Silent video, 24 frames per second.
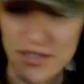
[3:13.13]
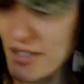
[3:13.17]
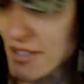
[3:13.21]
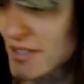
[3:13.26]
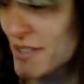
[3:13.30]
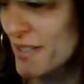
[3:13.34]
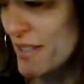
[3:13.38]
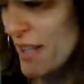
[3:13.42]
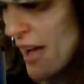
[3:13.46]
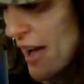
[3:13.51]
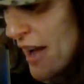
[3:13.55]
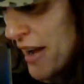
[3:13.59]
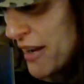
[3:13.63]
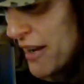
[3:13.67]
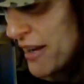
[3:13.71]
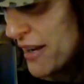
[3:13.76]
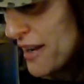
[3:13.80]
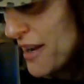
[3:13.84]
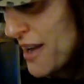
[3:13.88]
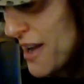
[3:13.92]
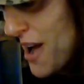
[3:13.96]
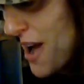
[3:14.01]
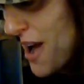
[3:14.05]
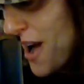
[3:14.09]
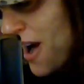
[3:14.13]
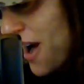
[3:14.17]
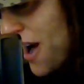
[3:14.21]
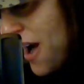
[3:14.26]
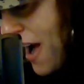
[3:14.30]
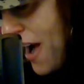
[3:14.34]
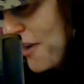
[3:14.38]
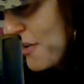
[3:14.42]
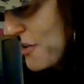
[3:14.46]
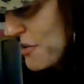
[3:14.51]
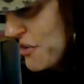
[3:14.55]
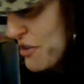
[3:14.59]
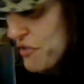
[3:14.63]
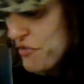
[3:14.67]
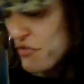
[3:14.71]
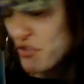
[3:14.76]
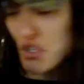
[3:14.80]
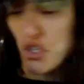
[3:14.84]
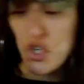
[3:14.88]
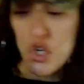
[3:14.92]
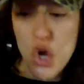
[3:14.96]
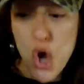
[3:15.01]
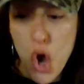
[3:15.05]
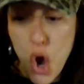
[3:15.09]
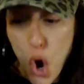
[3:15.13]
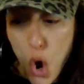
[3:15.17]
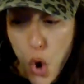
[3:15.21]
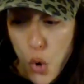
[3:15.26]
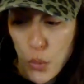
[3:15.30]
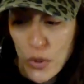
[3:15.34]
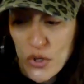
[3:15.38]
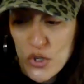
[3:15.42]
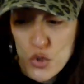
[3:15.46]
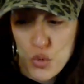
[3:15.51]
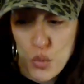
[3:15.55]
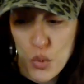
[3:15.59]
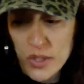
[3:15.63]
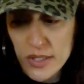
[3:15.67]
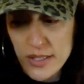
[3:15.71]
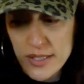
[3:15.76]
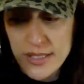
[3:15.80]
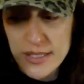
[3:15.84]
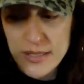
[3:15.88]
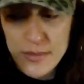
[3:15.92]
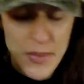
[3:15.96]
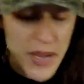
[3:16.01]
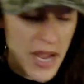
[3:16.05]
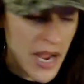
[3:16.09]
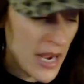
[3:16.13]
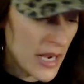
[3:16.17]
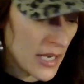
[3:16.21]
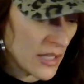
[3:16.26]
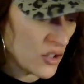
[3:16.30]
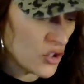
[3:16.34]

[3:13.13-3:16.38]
It's like I don't even know which ones to pack.